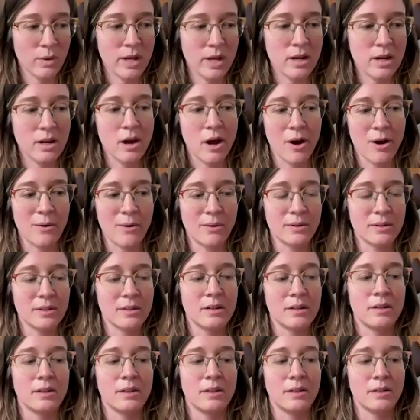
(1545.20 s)
We know,
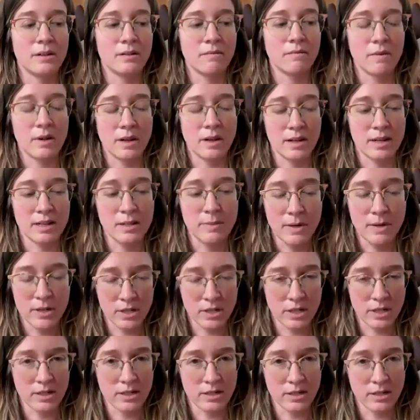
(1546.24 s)

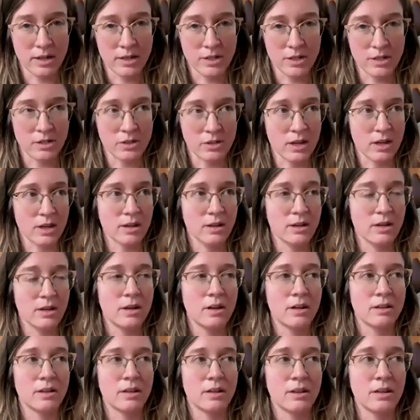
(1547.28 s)
especially intellectually,
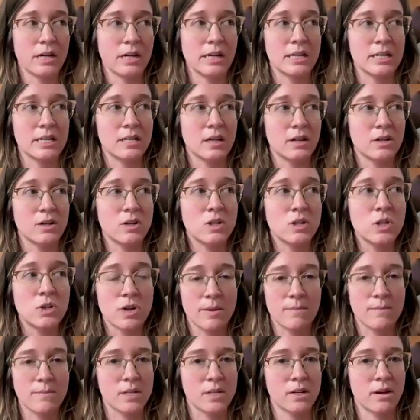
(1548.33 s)
that there is
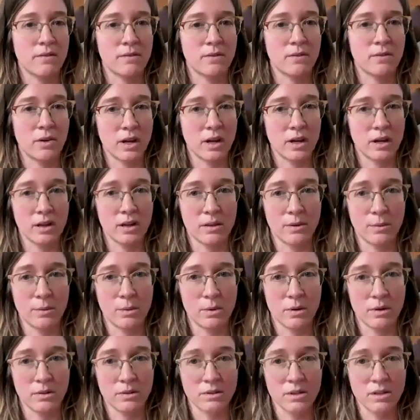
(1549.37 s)
extreme suffering in the
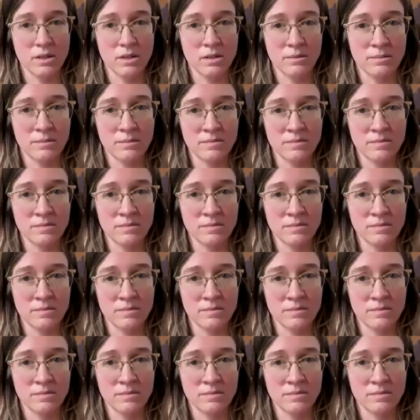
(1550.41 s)
world.